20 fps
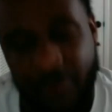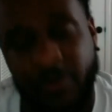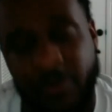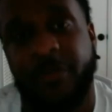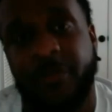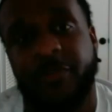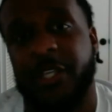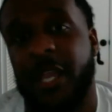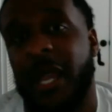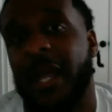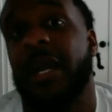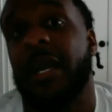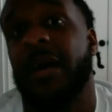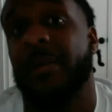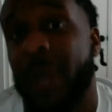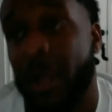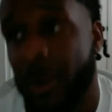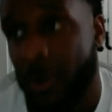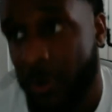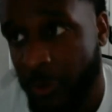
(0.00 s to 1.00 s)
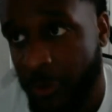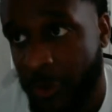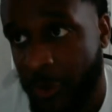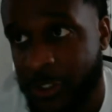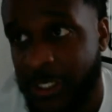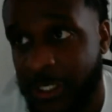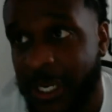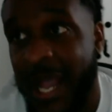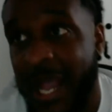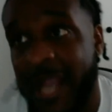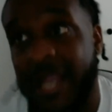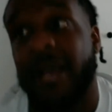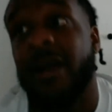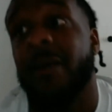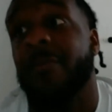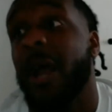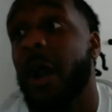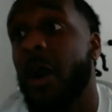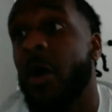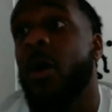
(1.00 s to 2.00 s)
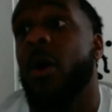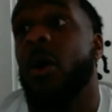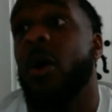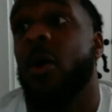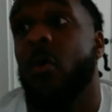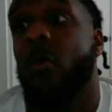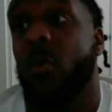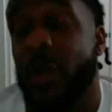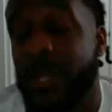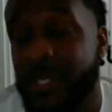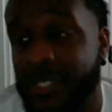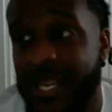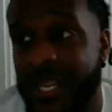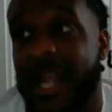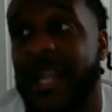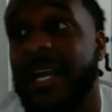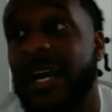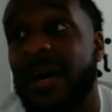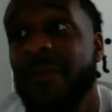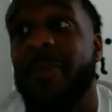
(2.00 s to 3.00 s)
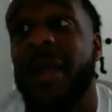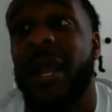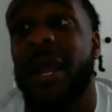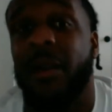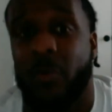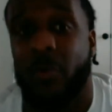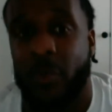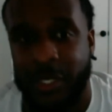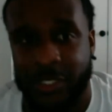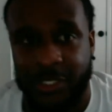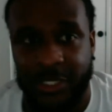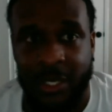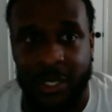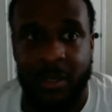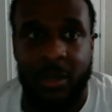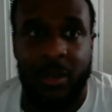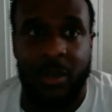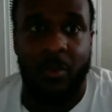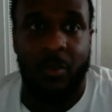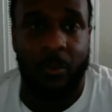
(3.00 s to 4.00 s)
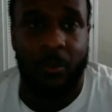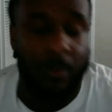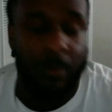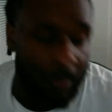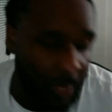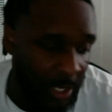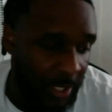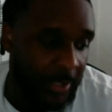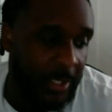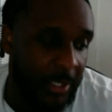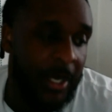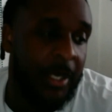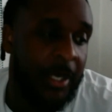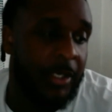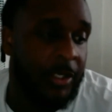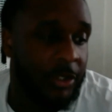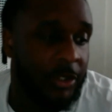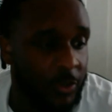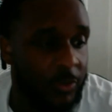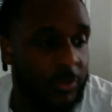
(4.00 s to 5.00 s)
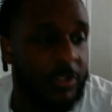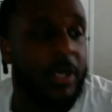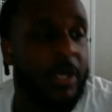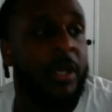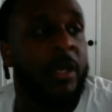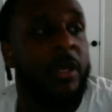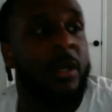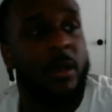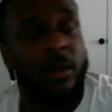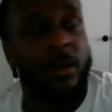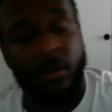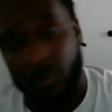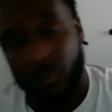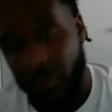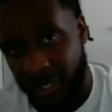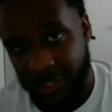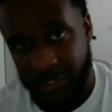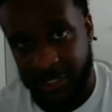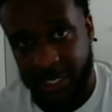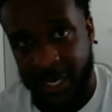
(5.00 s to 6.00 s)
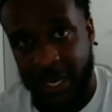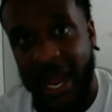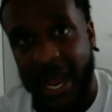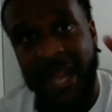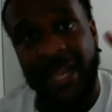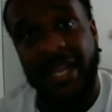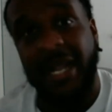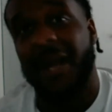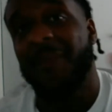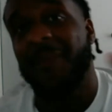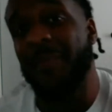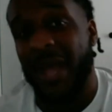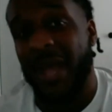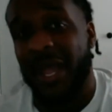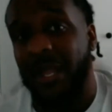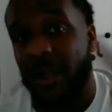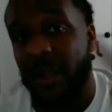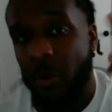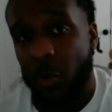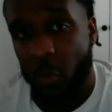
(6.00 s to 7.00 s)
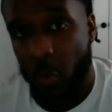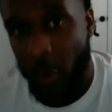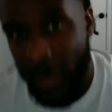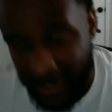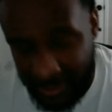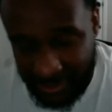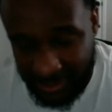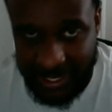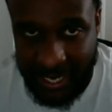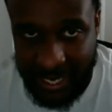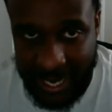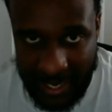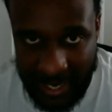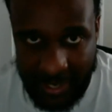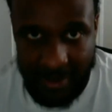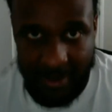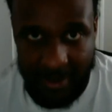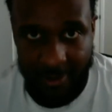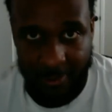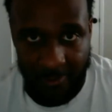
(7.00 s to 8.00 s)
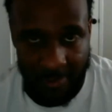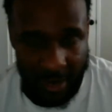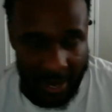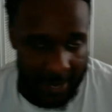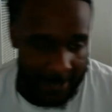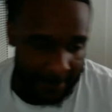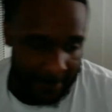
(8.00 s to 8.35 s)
even say I come out on Thursday. I come out Wednesday. I come back Wednesday. Monday, Tuesday, Wednesday. I come back Wednesday, right?